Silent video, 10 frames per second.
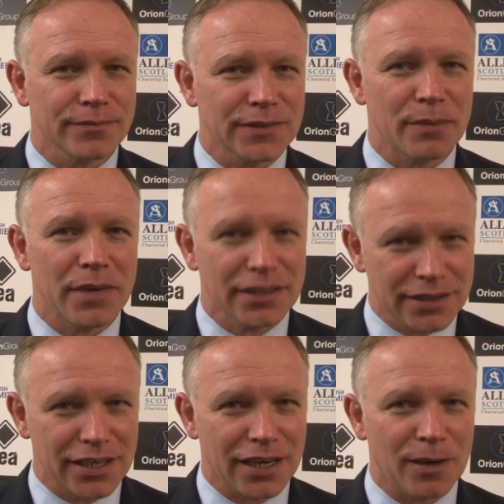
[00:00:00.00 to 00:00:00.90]
committed
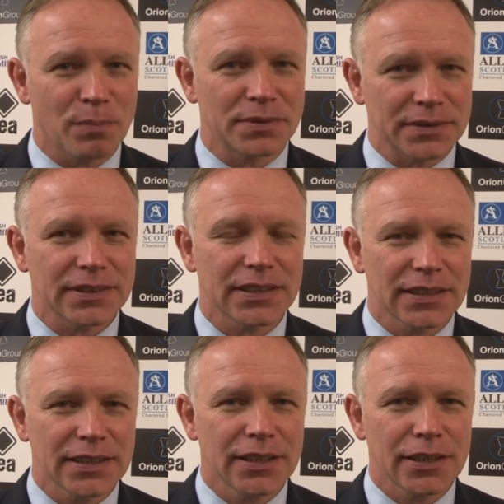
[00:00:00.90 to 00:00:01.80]
to the club, and,
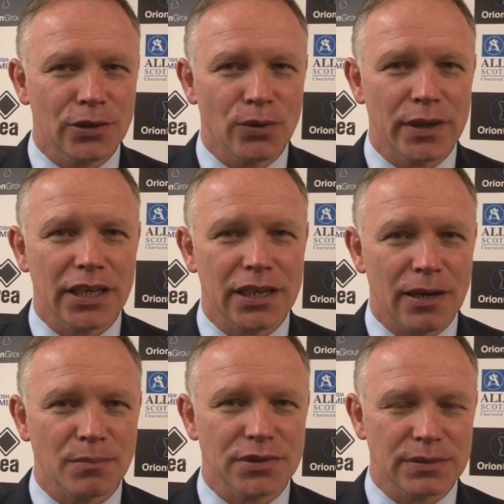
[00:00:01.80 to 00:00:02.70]
you know, winning
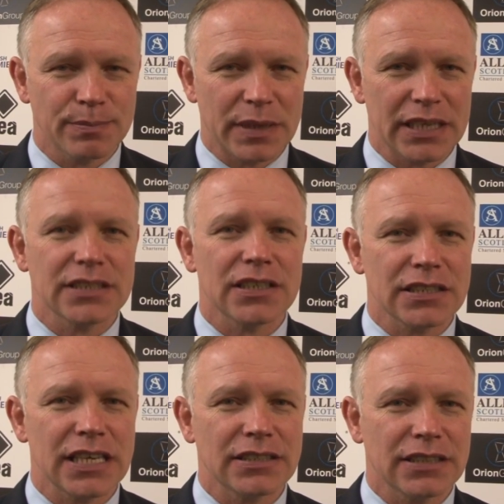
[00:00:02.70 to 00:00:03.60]
cups and bringing
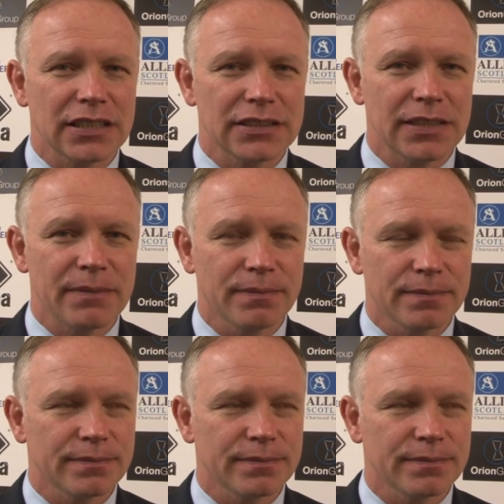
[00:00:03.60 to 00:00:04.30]
success to this team.